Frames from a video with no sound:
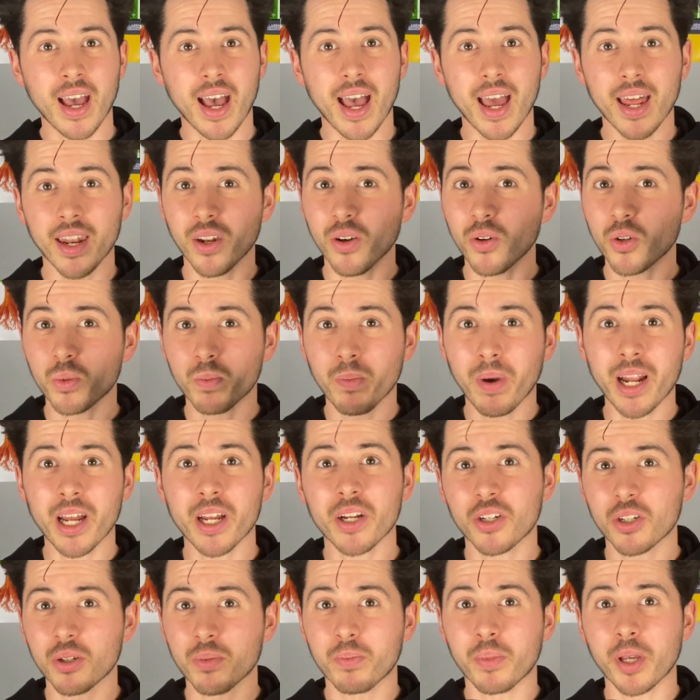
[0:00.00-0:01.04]
And those
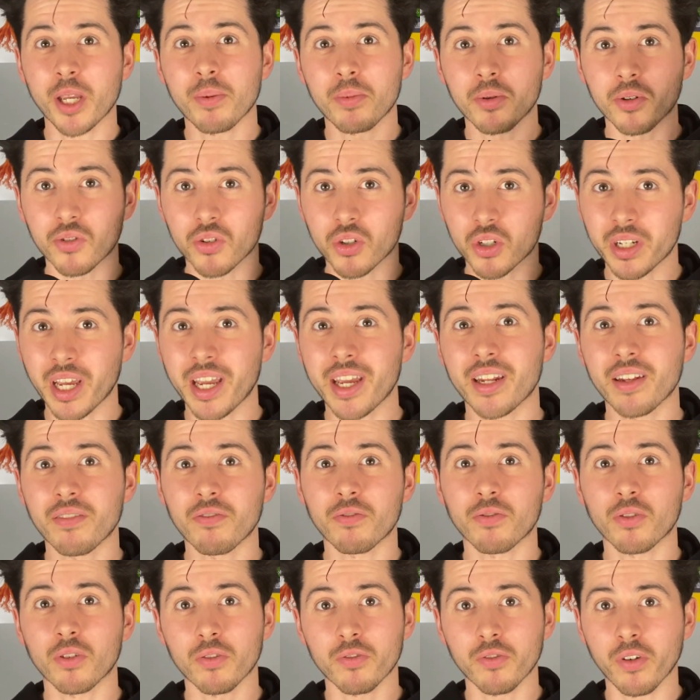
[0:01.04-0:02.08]
managers and people have stayed in
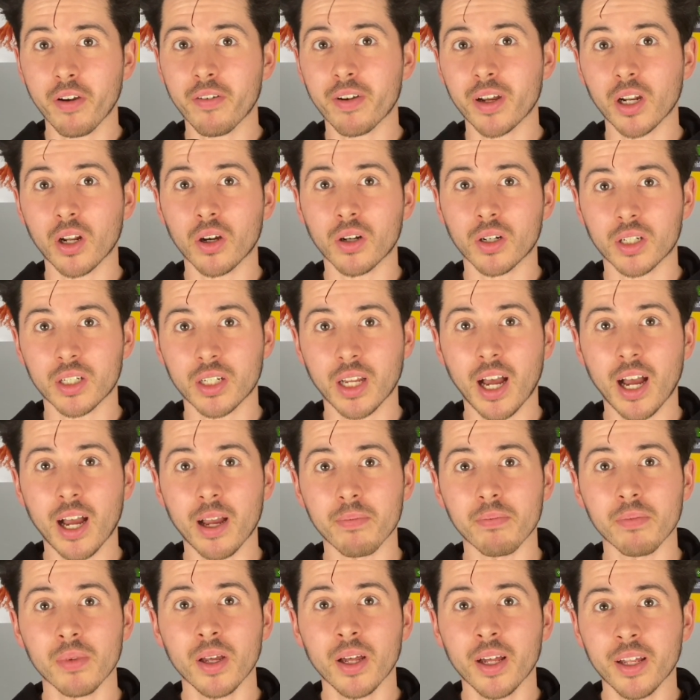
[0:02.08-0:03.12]
for a very long
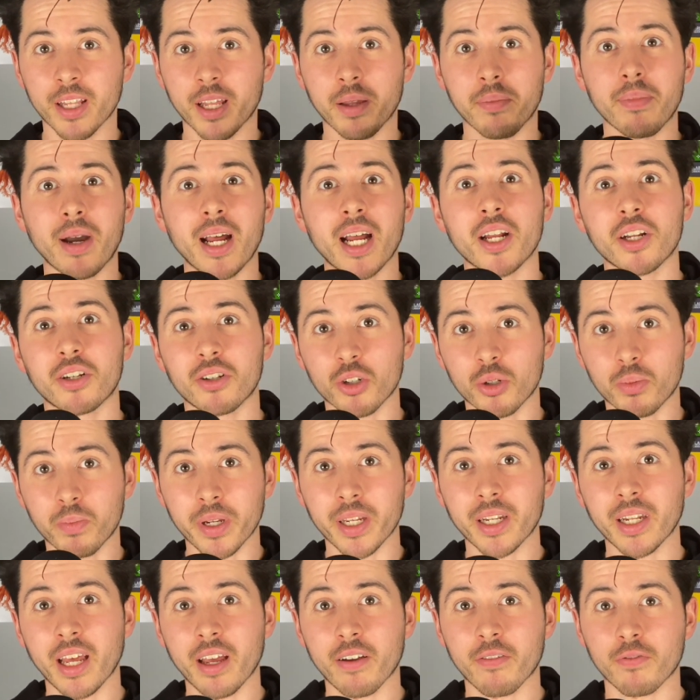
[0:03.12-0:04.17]
time. Their manager's
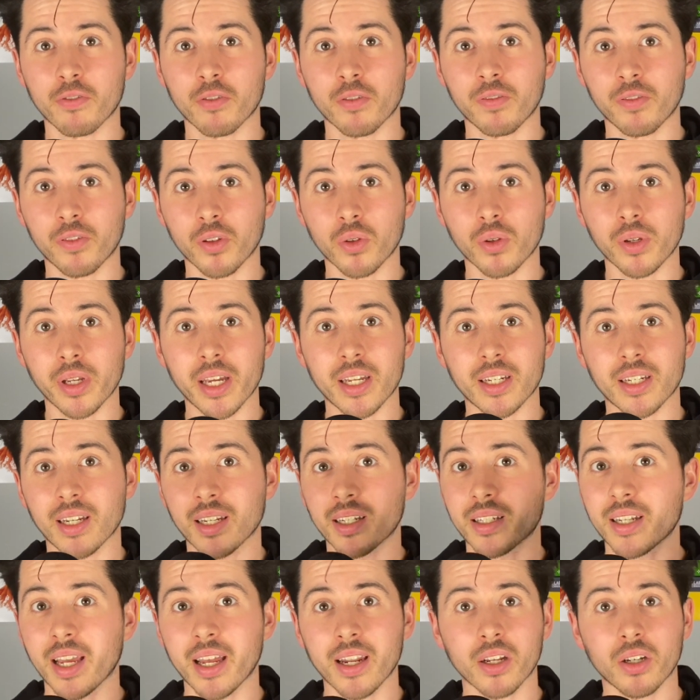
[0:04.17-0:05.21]
been there for a few years, their
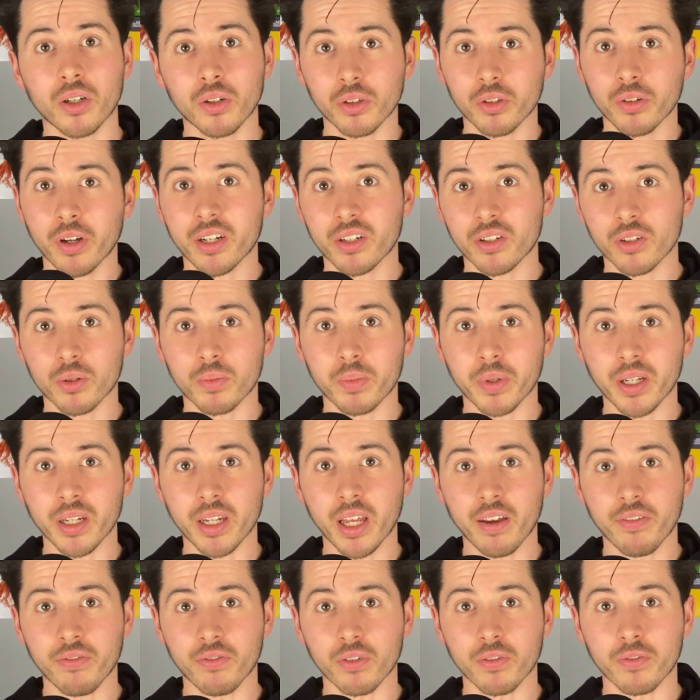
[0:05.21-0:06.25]
technical director's been
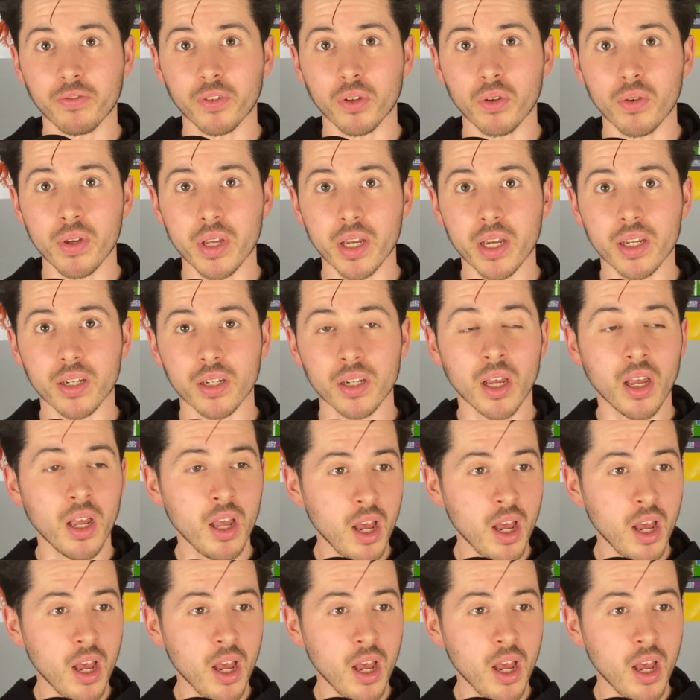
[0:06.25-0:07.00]
there for a few years.